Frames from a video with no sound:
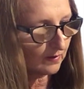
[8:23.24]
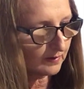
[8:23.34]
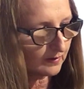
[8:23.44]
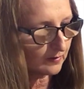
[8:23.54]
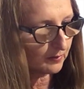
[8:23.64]

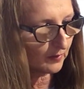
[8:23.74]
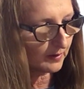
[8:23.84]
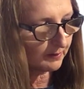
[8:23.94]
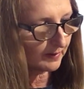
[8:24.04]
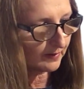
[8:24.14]
At this
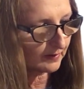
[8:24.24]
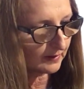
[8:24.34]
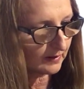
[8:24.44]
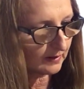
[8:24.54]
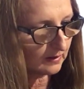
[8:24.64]
point,
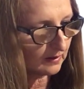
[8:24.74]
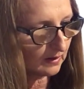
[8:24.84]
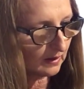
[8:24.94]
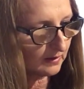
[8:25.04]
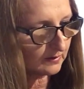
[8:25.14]
apparently
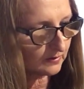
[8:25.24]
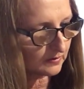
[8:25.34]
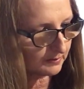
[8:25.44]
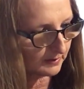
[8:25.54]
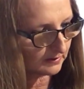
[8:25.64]

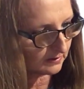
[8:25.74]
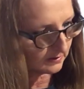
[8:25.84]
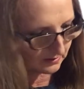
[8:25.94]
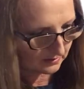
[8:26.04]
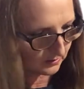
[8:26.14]
unglue some pieces
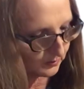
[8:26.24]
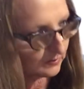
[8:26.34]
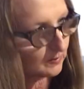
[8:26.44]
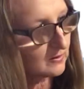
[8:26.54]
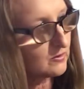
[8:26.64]
because this one
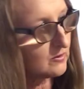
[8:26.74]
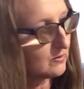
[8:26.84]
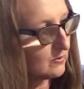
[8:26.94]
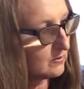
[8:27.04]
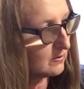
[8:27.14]
wants to
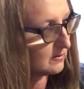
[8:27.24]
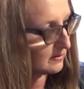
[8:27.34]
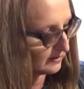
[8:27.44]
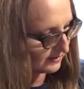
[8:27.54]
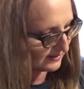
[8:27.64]

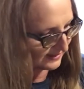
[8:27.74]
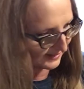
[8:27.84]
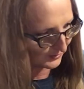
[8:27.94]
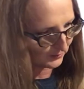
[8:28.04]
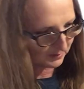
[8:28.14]

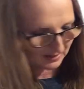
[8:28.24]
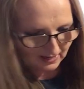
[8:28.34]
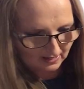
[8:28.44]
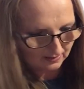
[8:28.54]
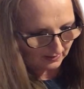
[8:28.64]
stick to me
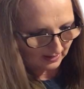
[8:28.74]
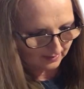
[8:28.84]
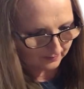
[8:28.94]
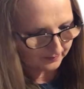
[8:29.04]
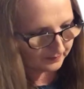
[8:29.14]
and
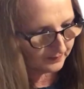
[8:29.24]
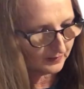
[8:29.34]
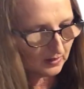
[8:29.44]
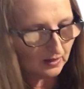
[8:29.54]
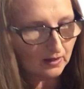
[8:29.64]
that.
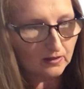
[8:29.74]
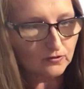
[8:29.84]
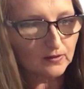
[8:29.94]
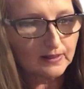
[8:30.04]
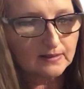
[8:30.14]

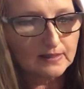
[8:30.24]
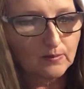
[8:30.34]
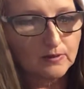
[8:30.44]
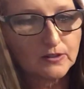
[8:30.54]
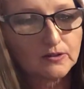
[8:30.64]
So like I say,
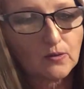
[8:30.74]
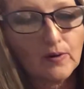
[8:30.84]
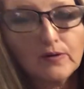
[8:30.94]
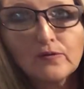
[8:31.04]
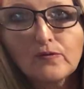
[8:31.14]
we're just
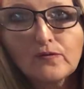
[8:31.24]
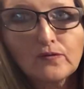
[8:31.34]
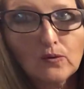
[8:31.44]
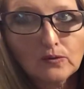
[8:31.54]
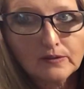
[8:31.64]
going to
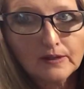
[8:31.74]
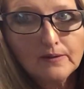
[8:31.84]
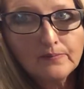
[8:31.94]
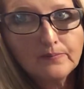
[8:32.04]
fold it